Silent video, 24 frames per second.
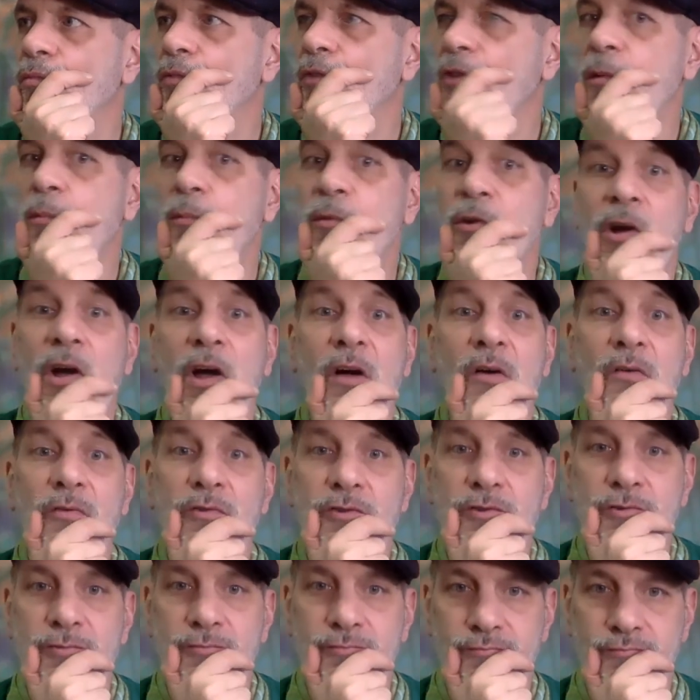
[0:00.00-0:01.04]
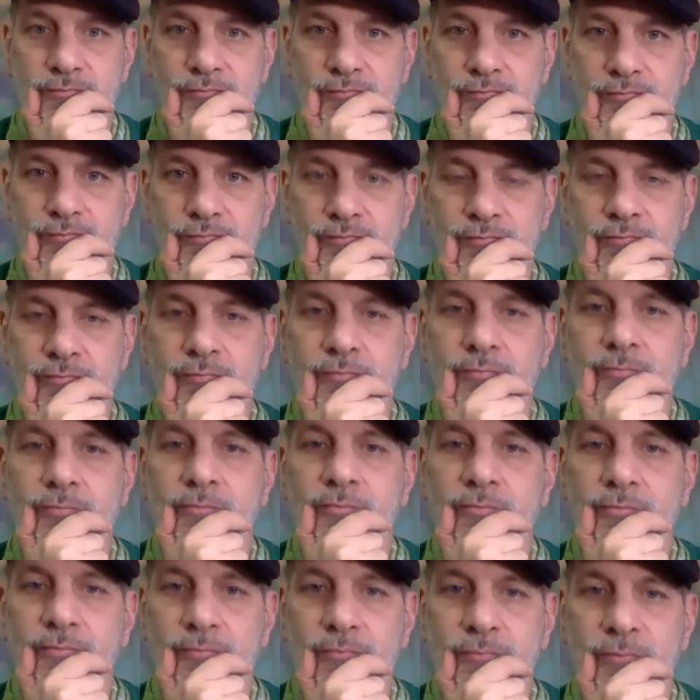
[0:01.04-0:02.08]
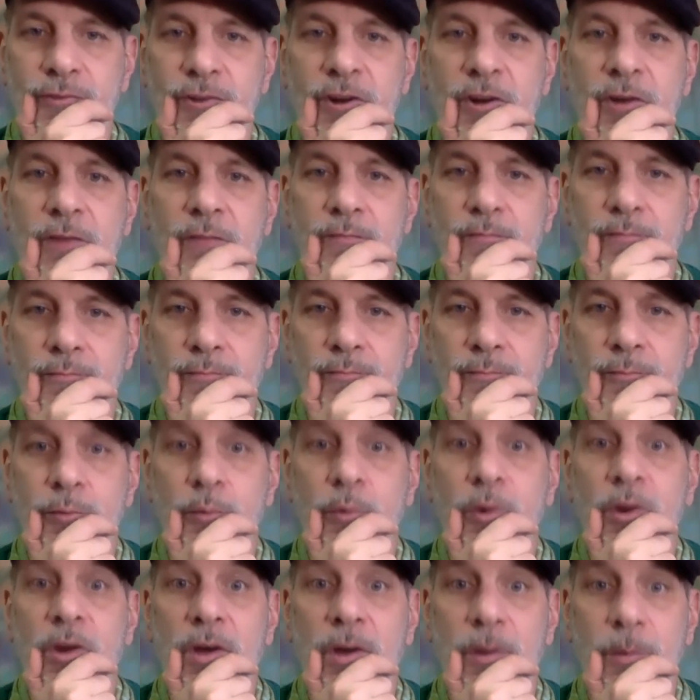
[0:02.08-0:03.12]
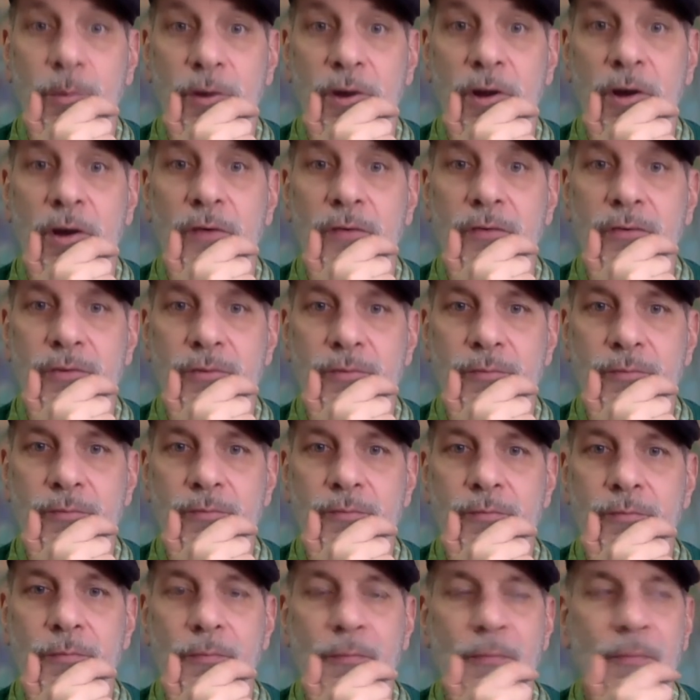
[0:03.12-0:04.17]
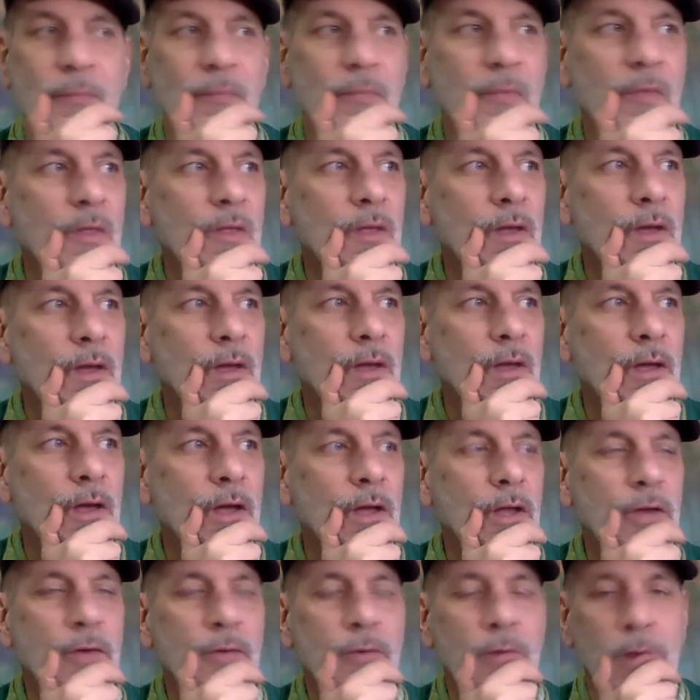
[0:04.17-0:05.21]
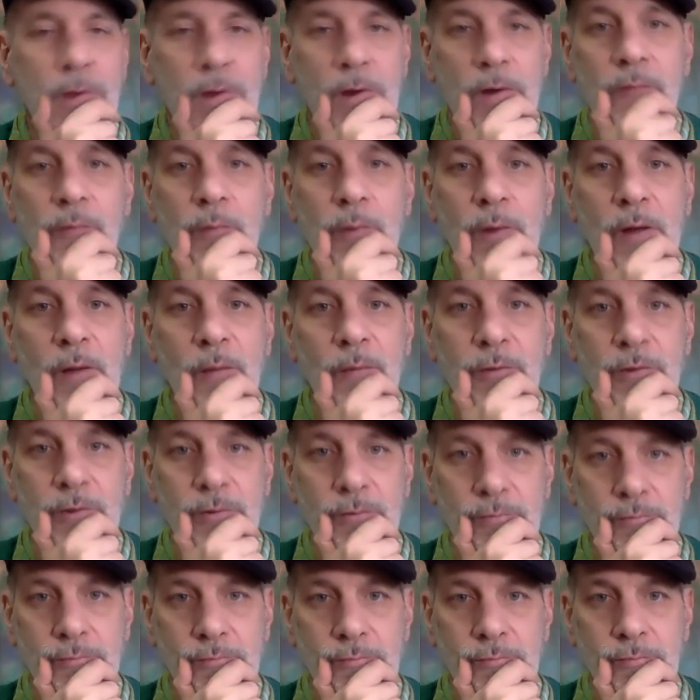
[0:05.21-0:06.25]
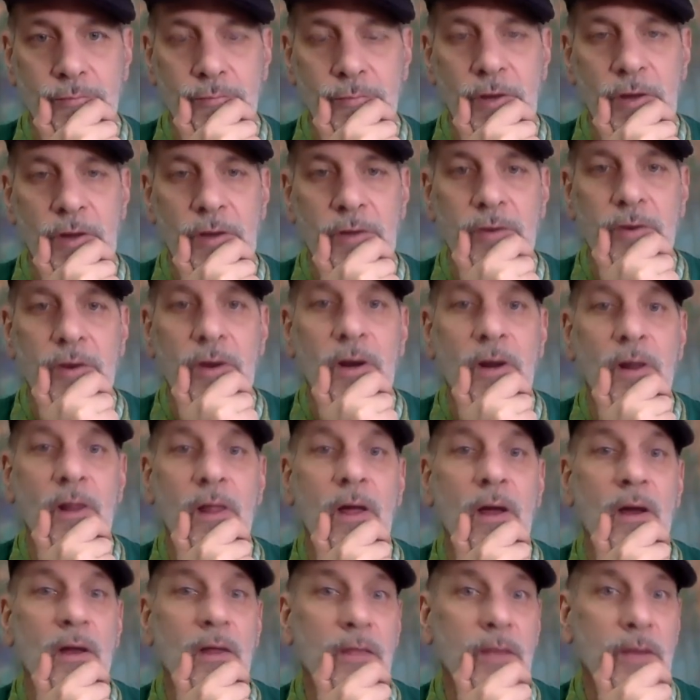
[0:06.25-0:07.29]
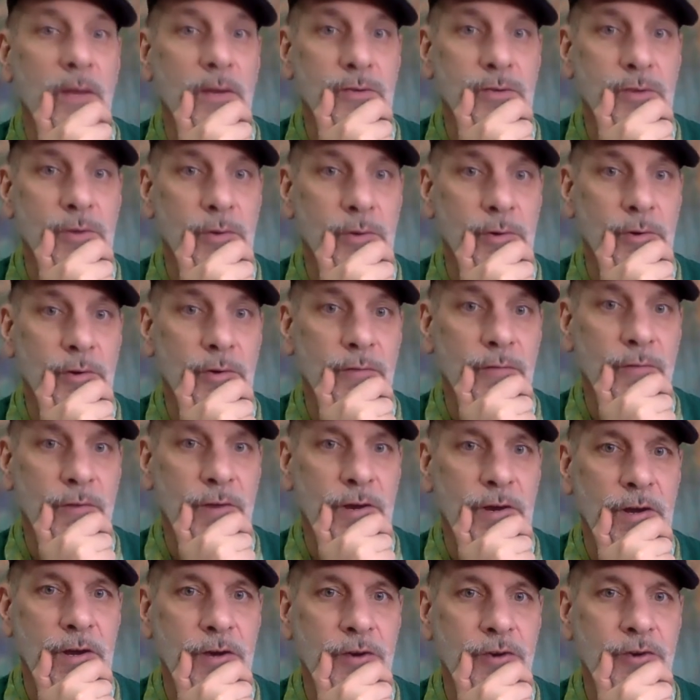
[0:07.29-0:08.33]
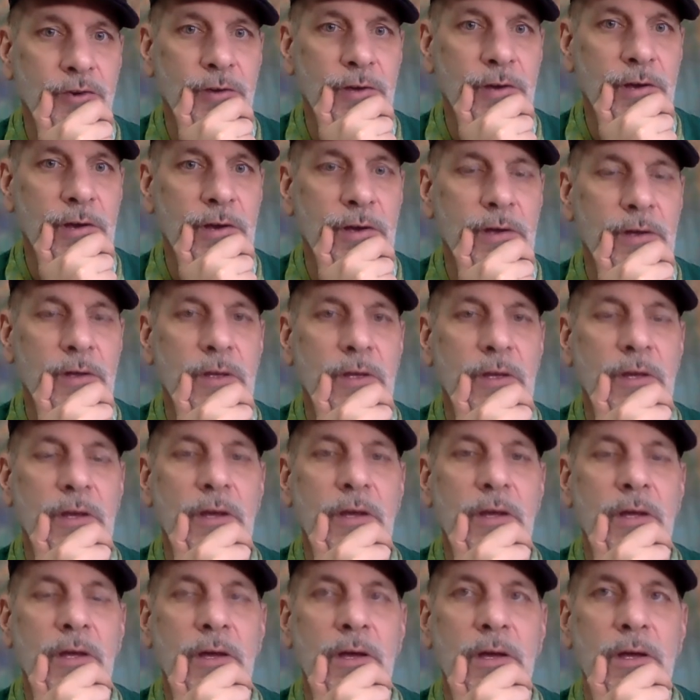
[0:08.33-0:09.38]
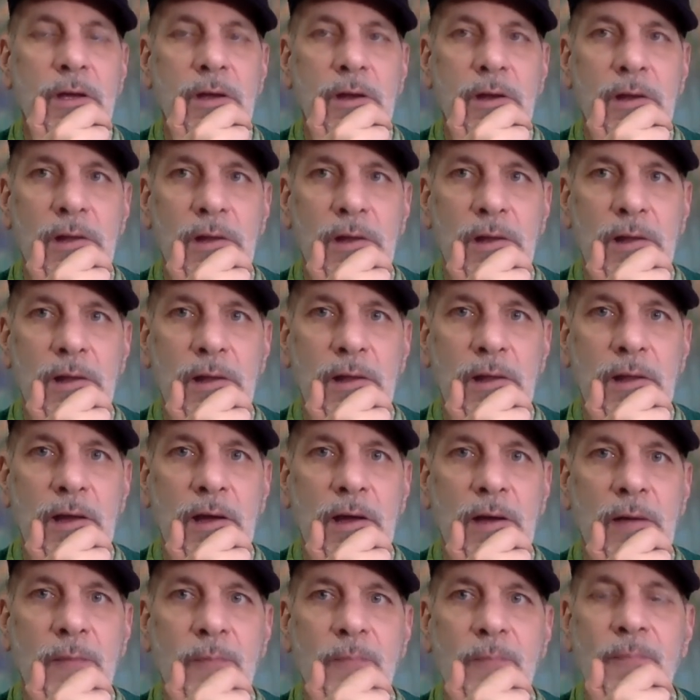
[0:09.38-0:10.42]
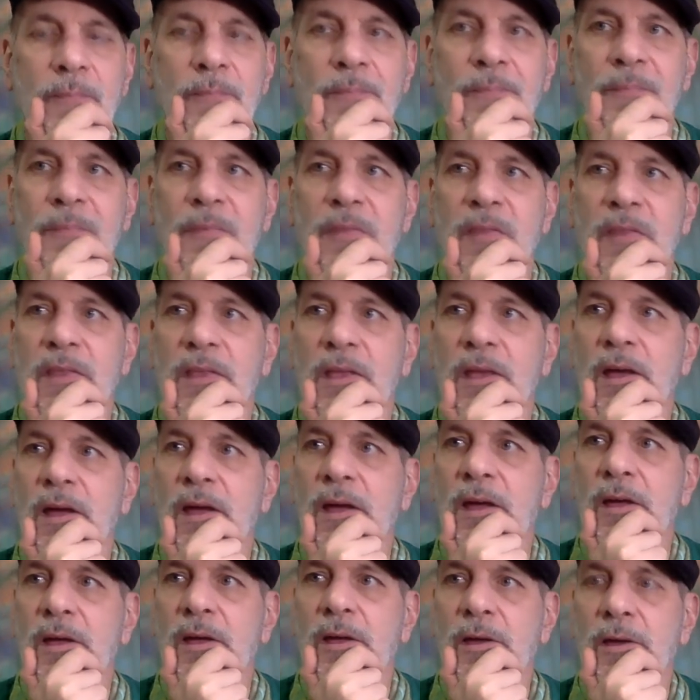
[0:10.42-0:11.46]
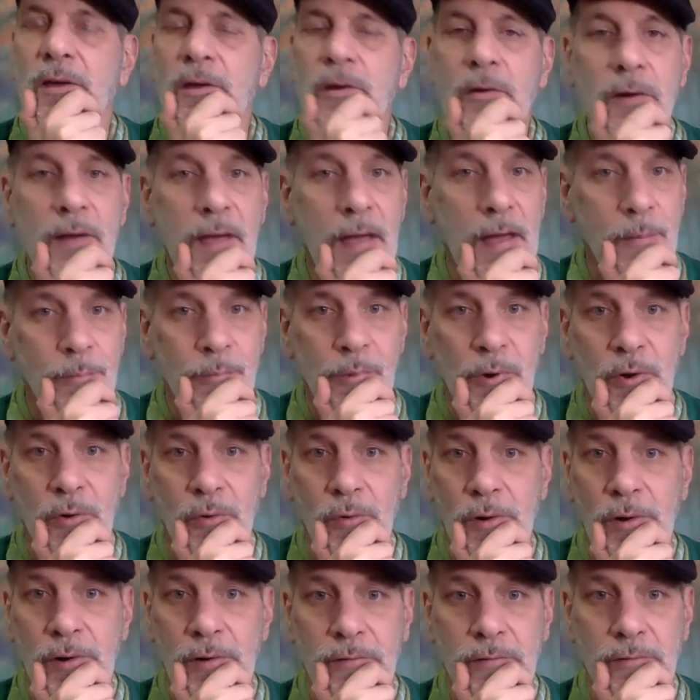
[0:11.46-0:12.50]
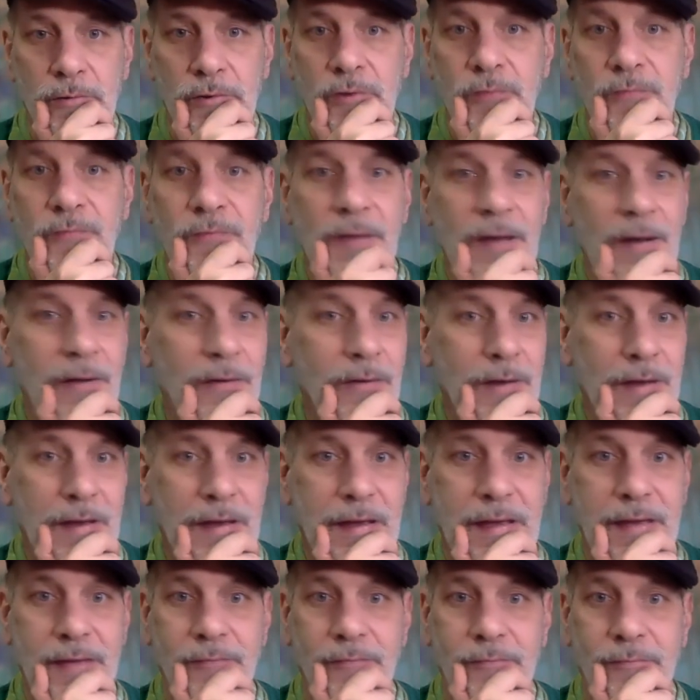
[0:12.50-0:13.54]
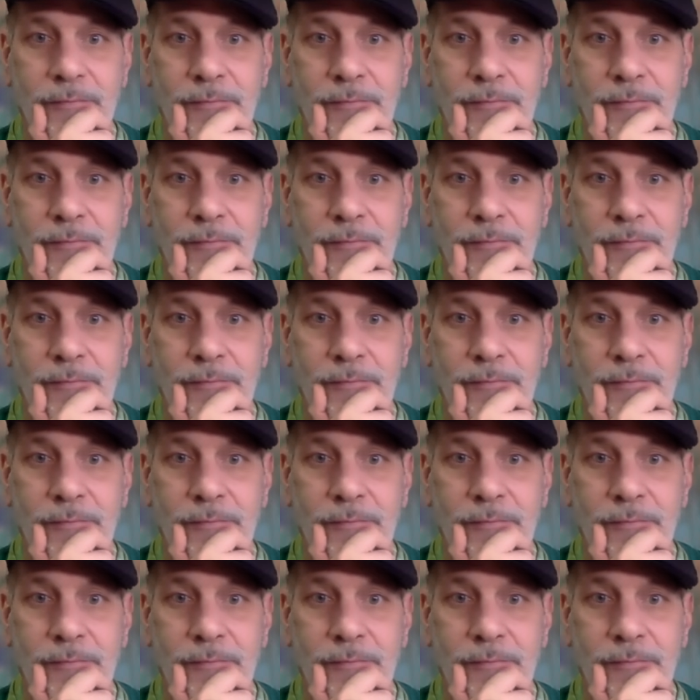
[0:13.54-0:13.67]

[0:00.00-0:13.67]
keep your house, right? You want to keep your house. And you're really overwhelmed. And you got a lot of things going on financially. La la la. You're a Capricorn. You're very